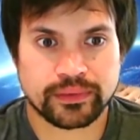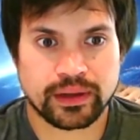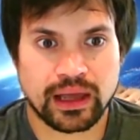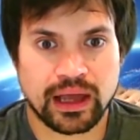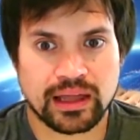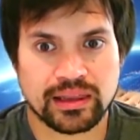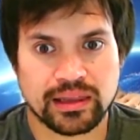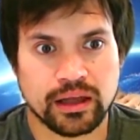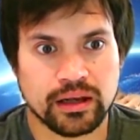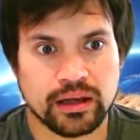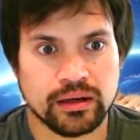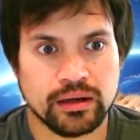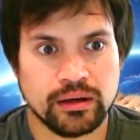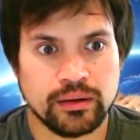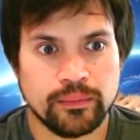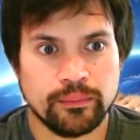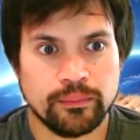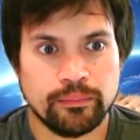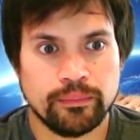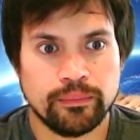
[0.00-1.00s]
And then
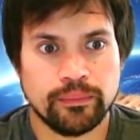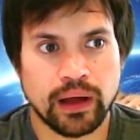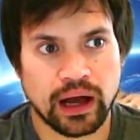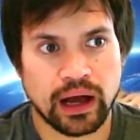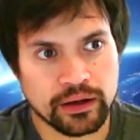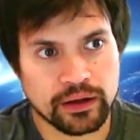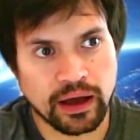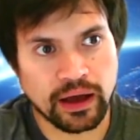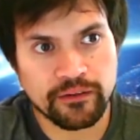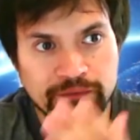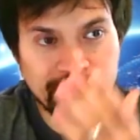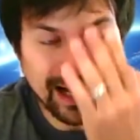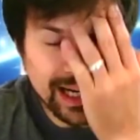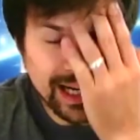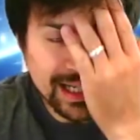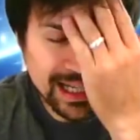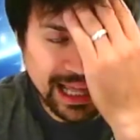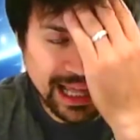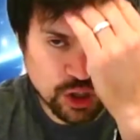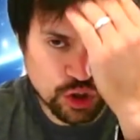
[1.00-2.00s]
I, I, fell
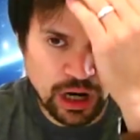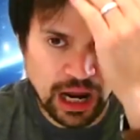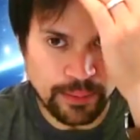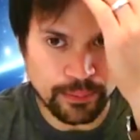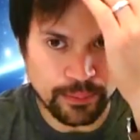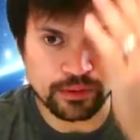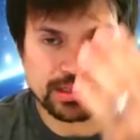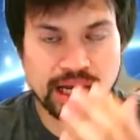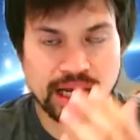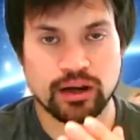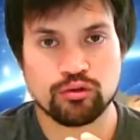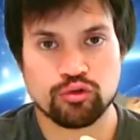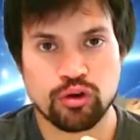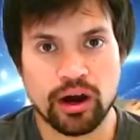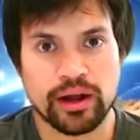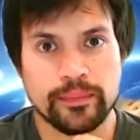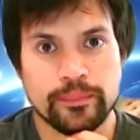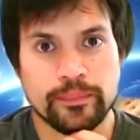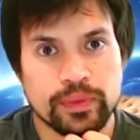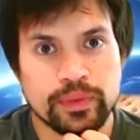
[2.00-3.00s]
into that trap. I was like,
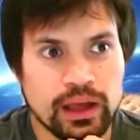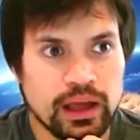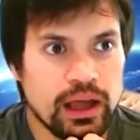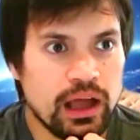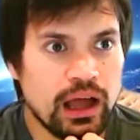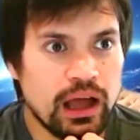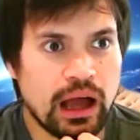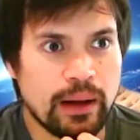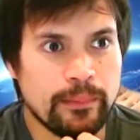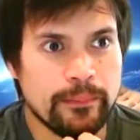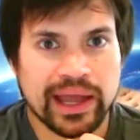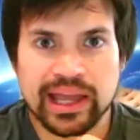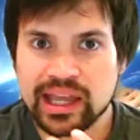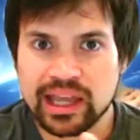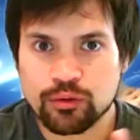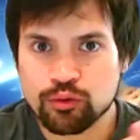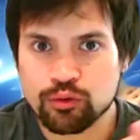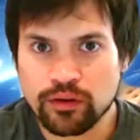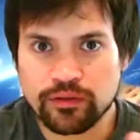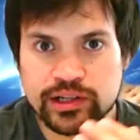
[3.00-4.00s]
right, I'm
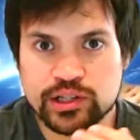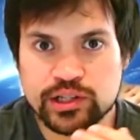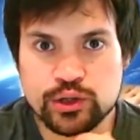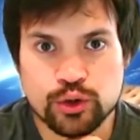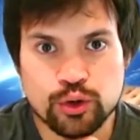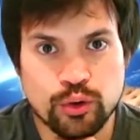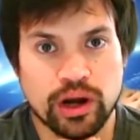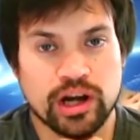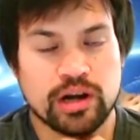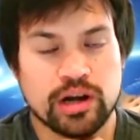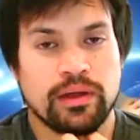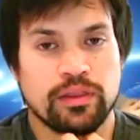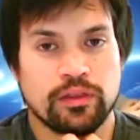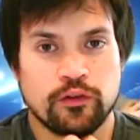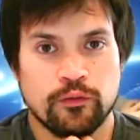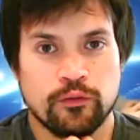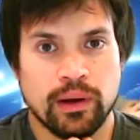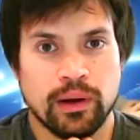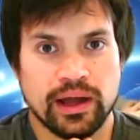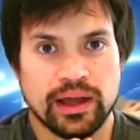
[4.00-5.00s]
making roughly two grand a month
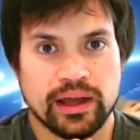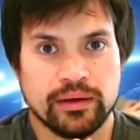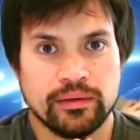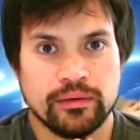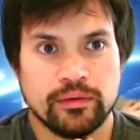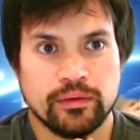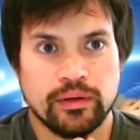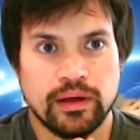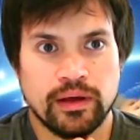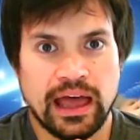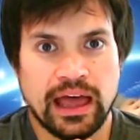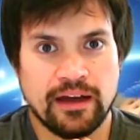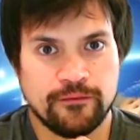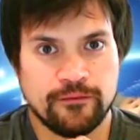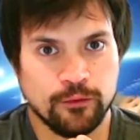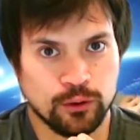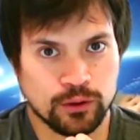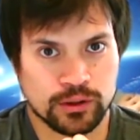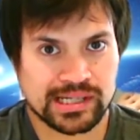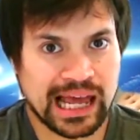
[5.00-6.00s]
for my Air
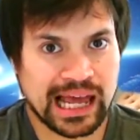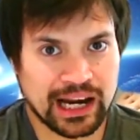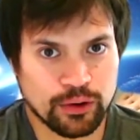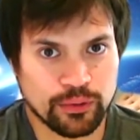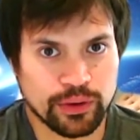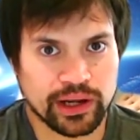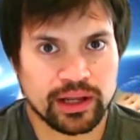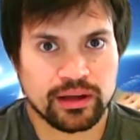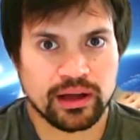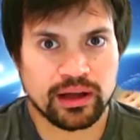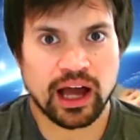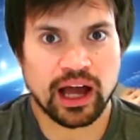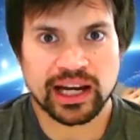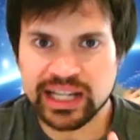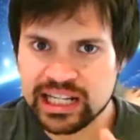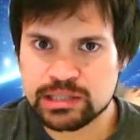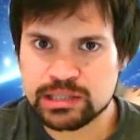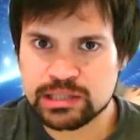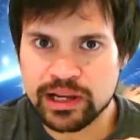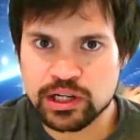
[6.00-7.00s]
Force salary, I
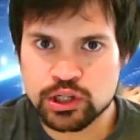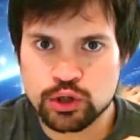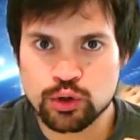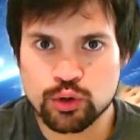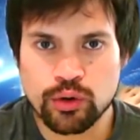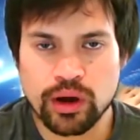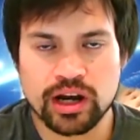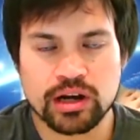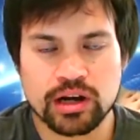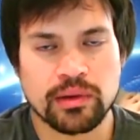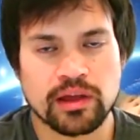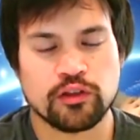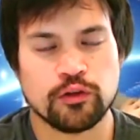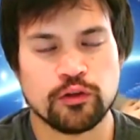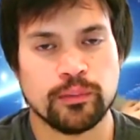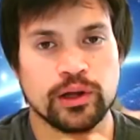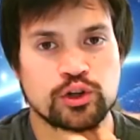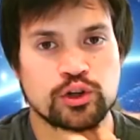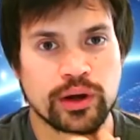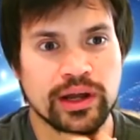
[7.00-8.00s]
need to make two grand a month of
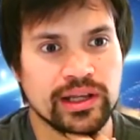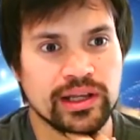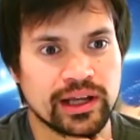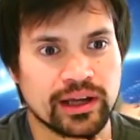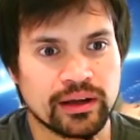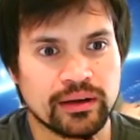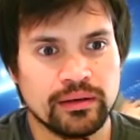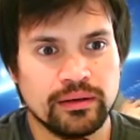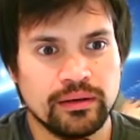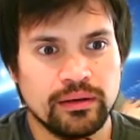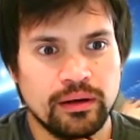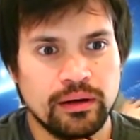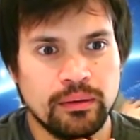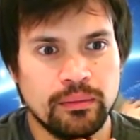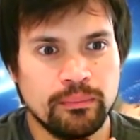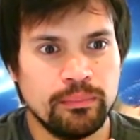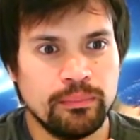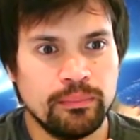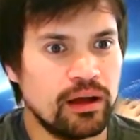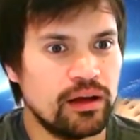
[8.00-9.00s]
my trading.
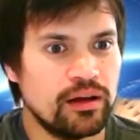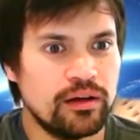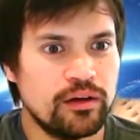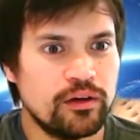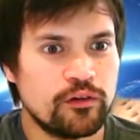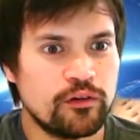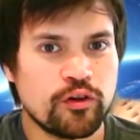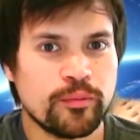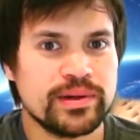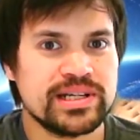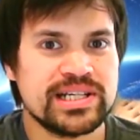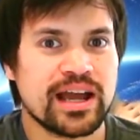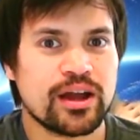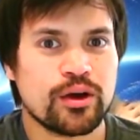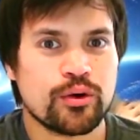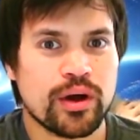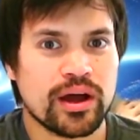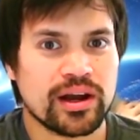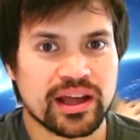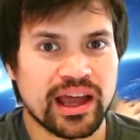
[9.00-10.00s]
But from a 10
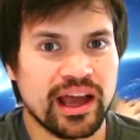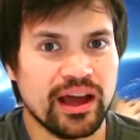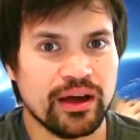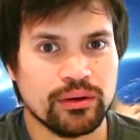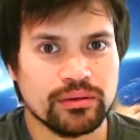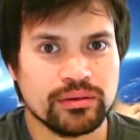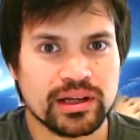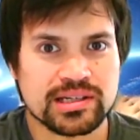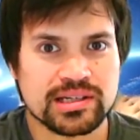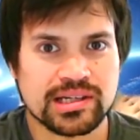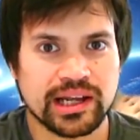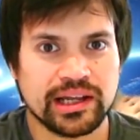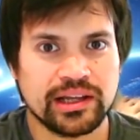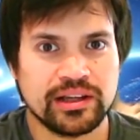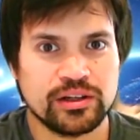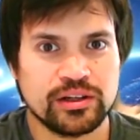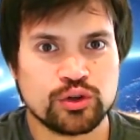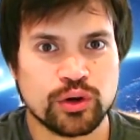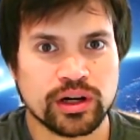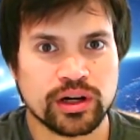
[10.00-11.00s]
grand account, that's like
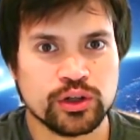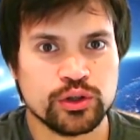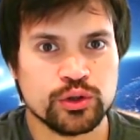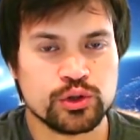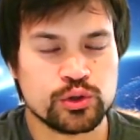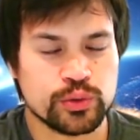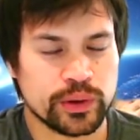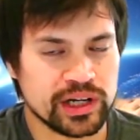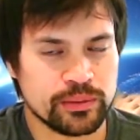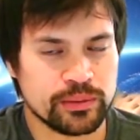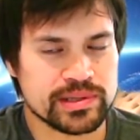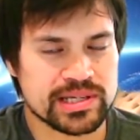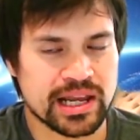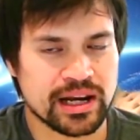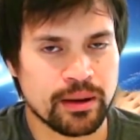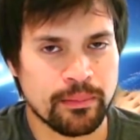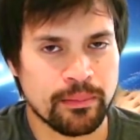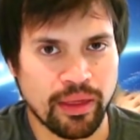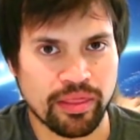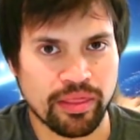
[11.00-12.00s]
trying to do
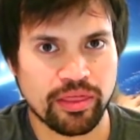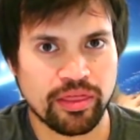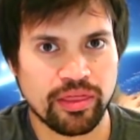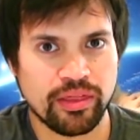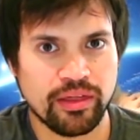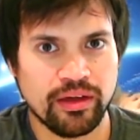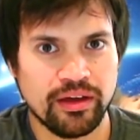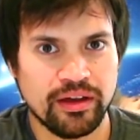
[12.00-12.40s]
20% a month.